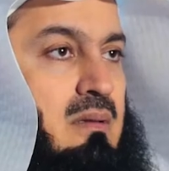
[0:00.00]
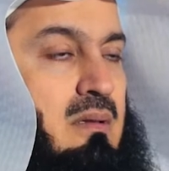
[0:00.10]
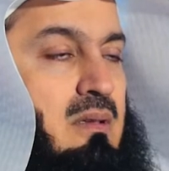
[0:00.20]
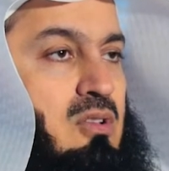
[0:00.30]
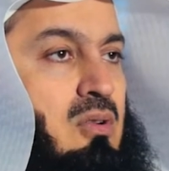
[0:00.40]

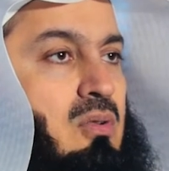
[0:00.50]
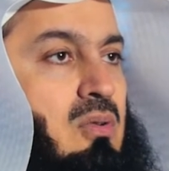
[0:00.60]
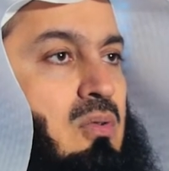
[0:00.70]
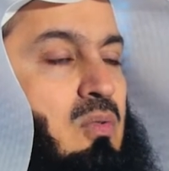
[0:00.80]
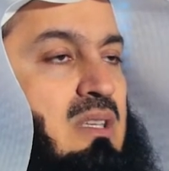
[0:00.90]
So
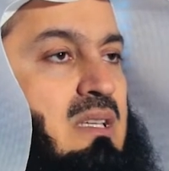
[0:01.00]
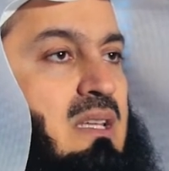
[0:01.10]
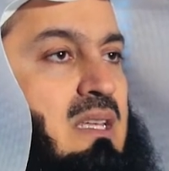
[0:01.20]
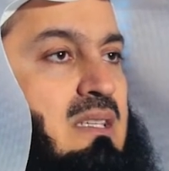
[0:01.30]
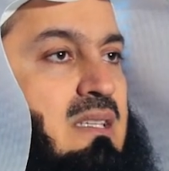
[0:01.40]
what did
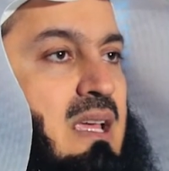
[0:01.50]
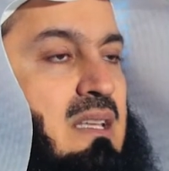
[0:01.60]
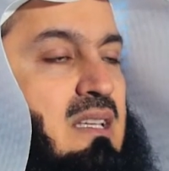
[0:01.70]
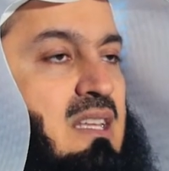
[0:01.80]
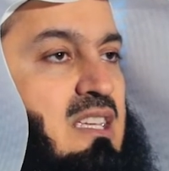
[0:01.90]
he say?
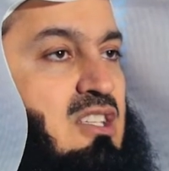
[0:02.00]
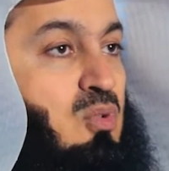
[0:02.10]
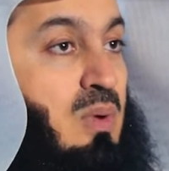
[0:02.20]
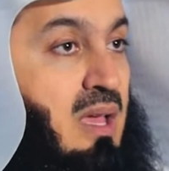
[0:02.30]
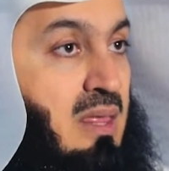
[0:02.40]
Did he
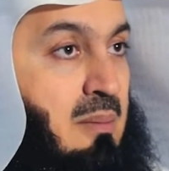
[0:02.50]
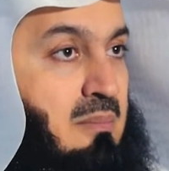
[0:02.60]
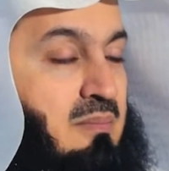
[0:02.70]
swear them?